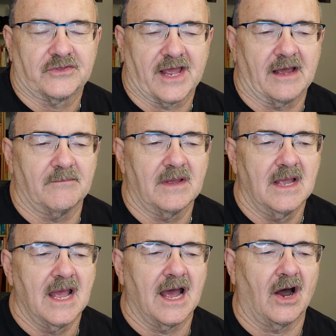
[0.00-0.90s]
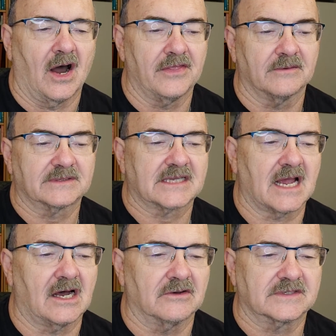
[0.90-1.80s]
them on
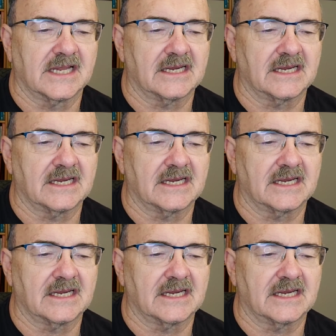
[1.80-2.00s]
themselves.